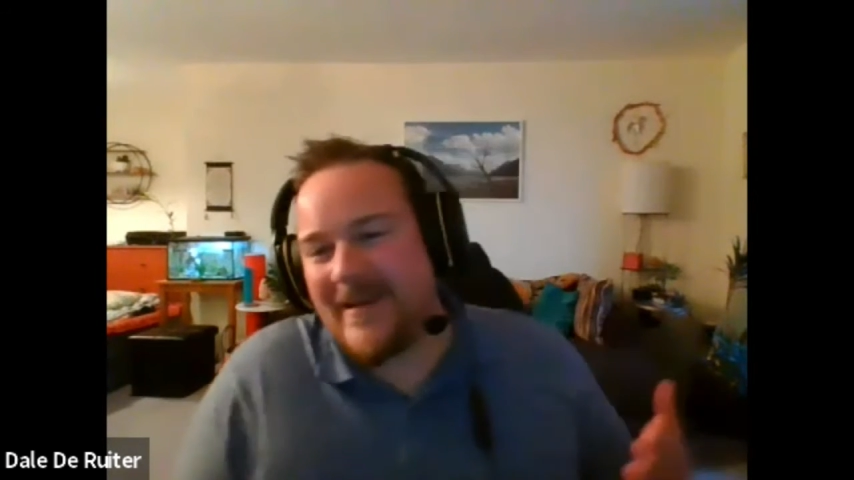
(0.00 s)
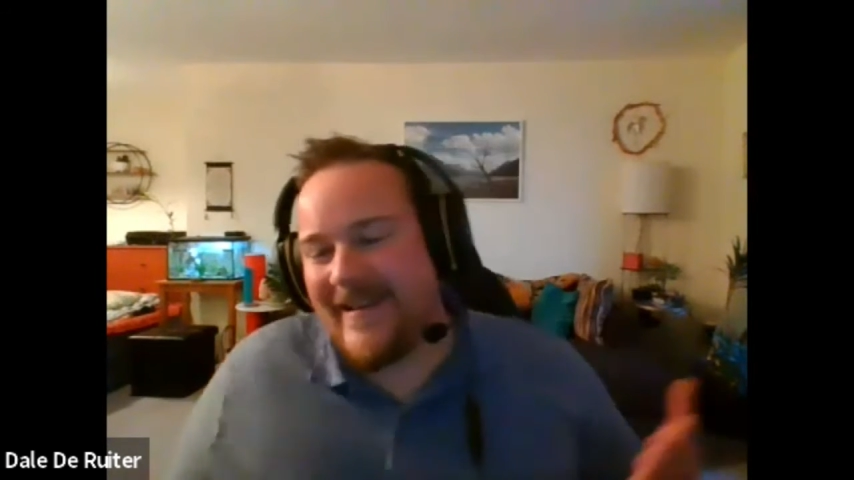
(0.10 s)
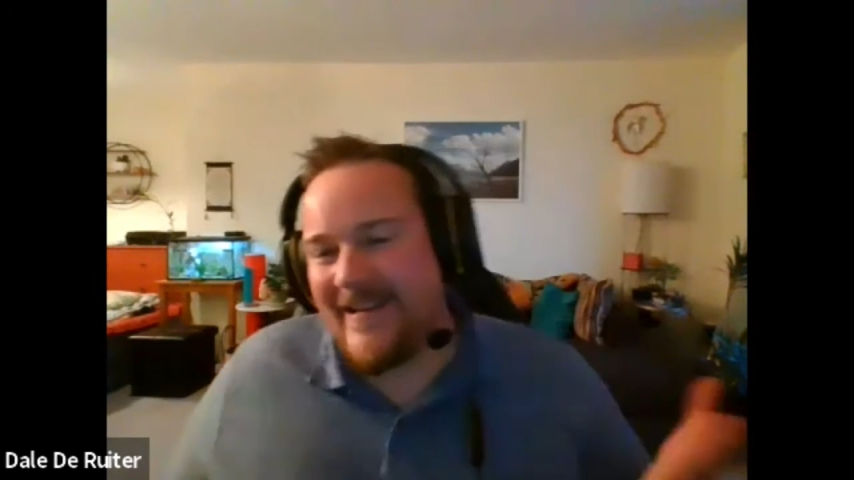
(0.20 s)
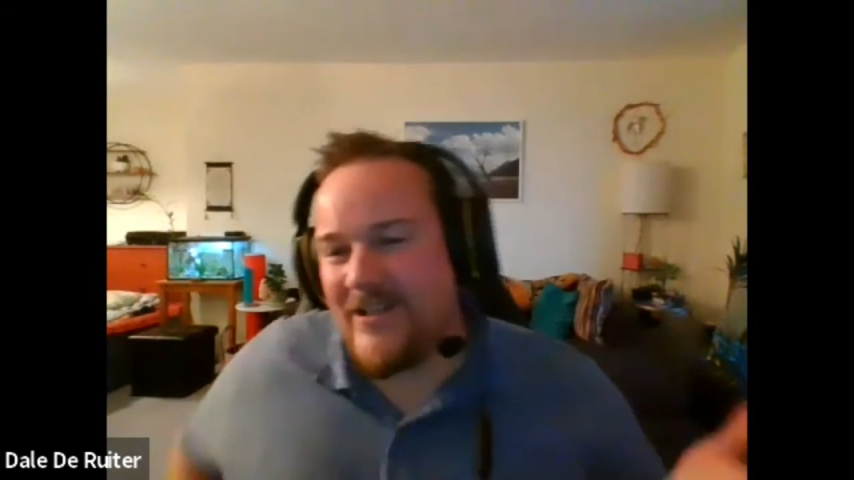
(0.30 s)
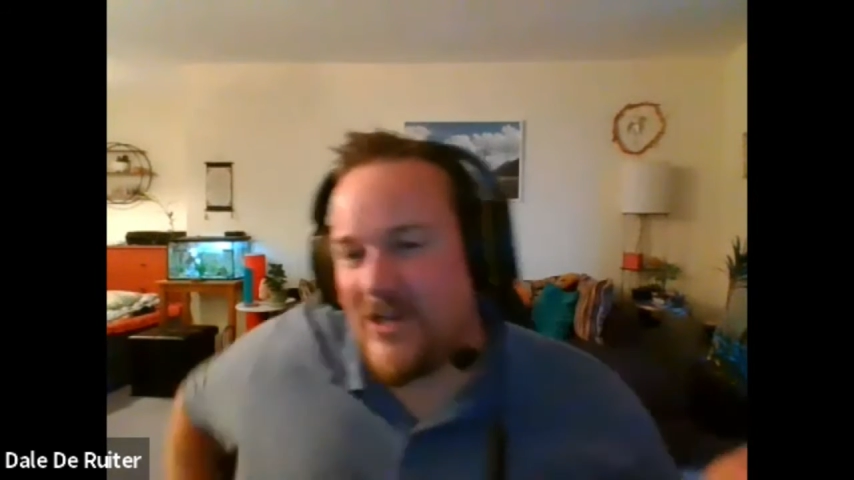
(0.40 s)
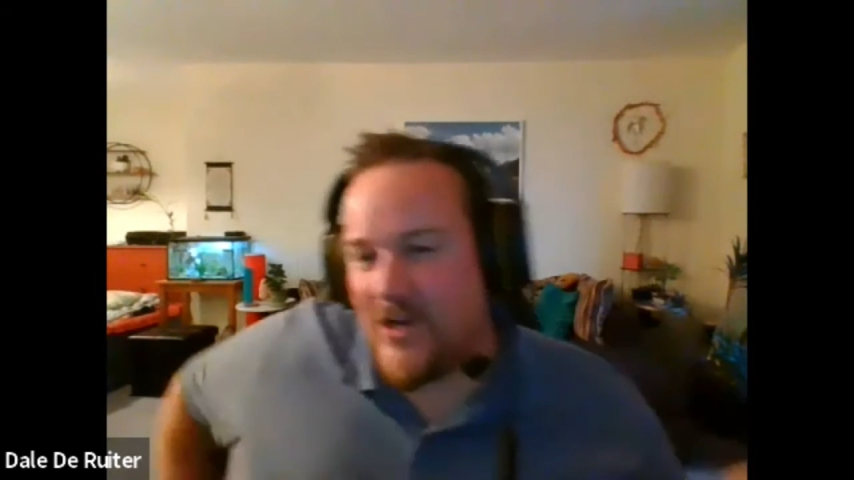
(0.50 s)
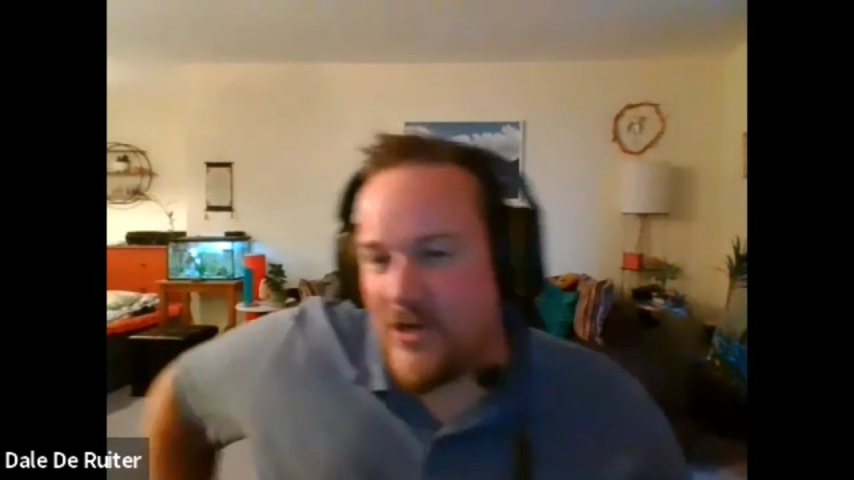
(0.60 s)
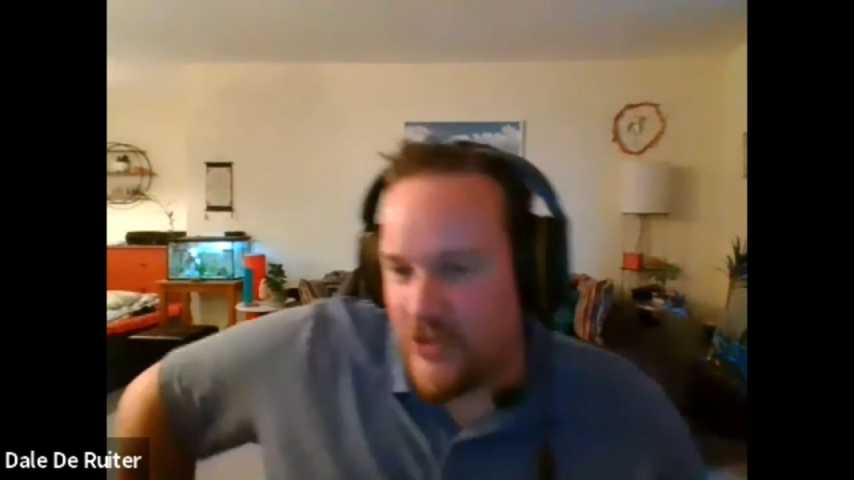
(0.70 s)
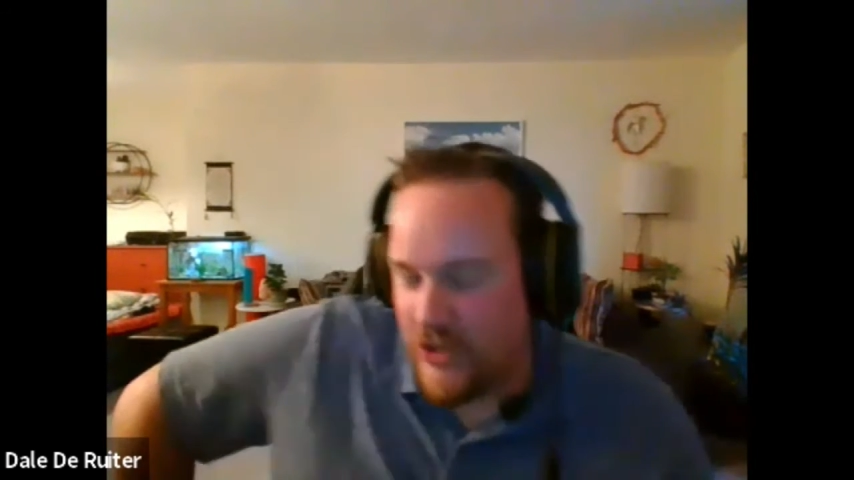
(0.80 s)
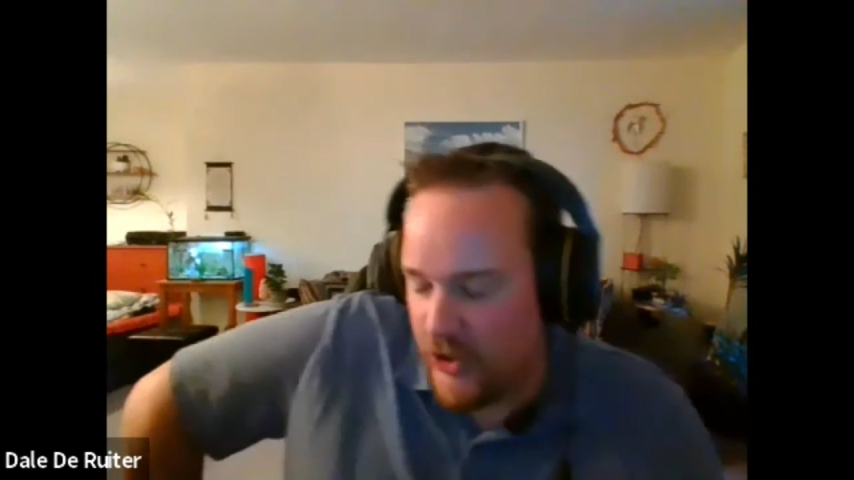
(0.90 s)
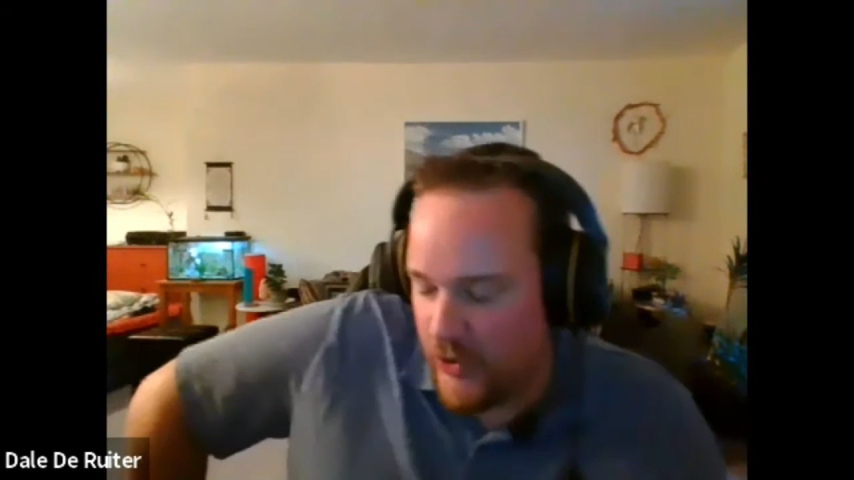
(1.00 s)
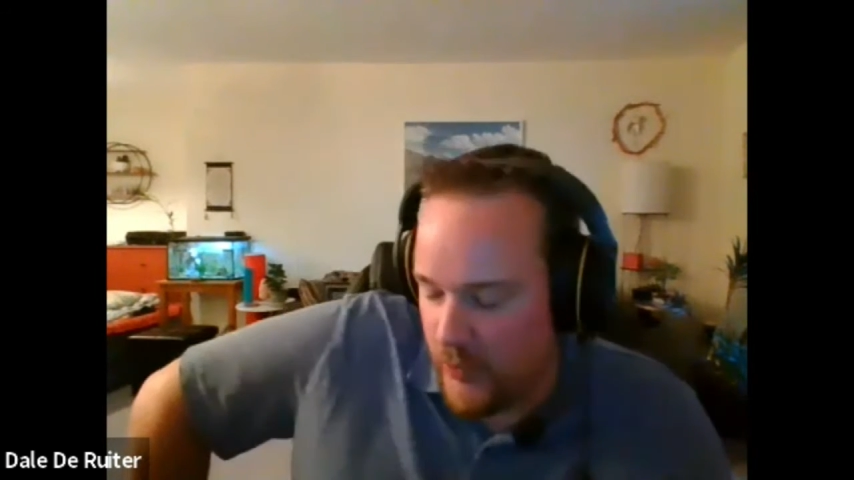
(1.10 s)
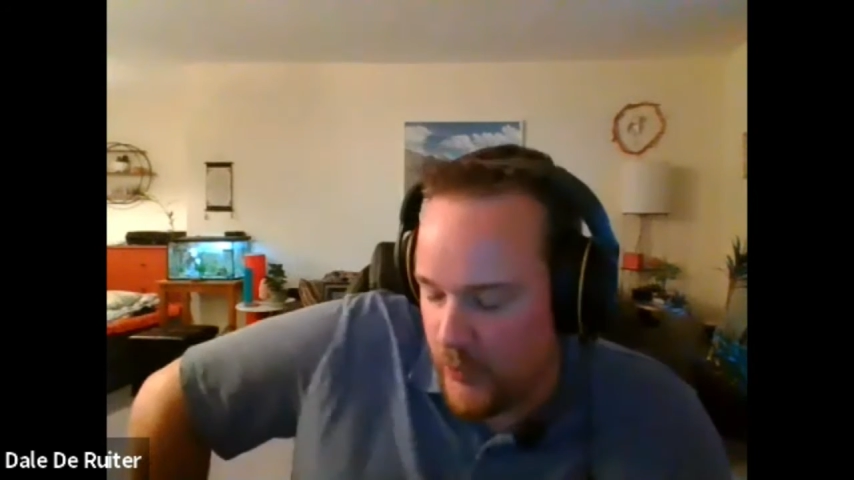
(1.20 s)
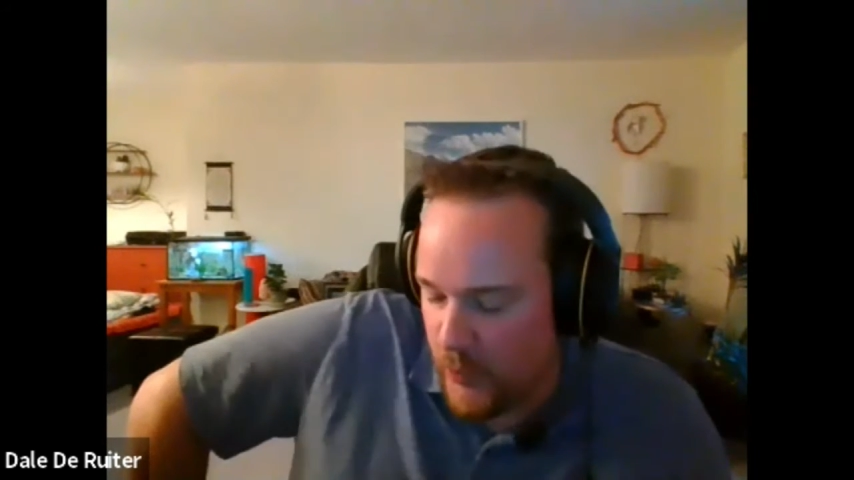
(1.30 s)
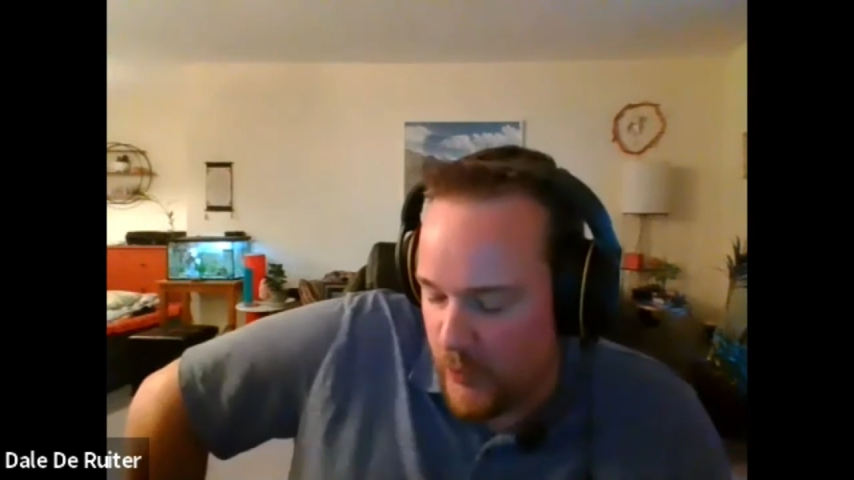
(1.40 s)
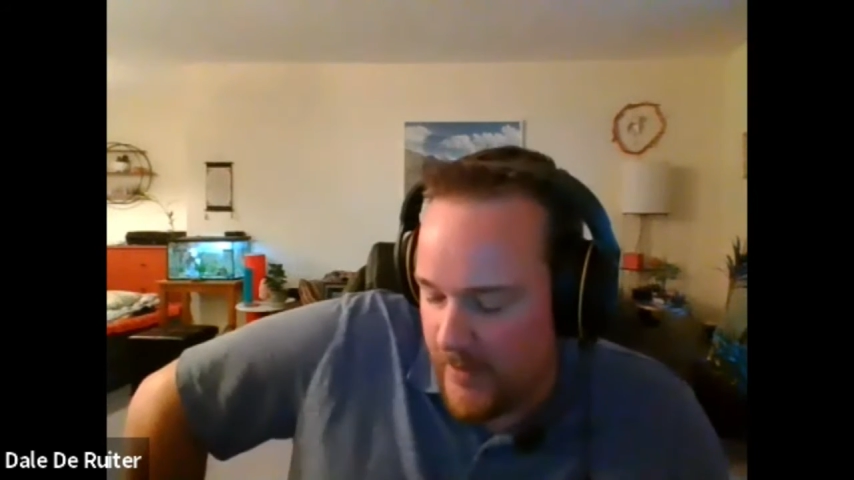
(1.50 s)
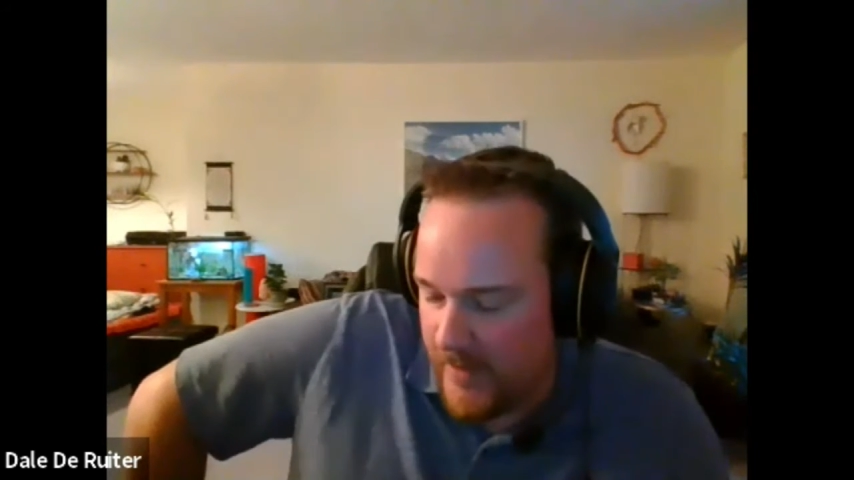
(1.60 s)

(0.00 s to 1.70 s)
easier to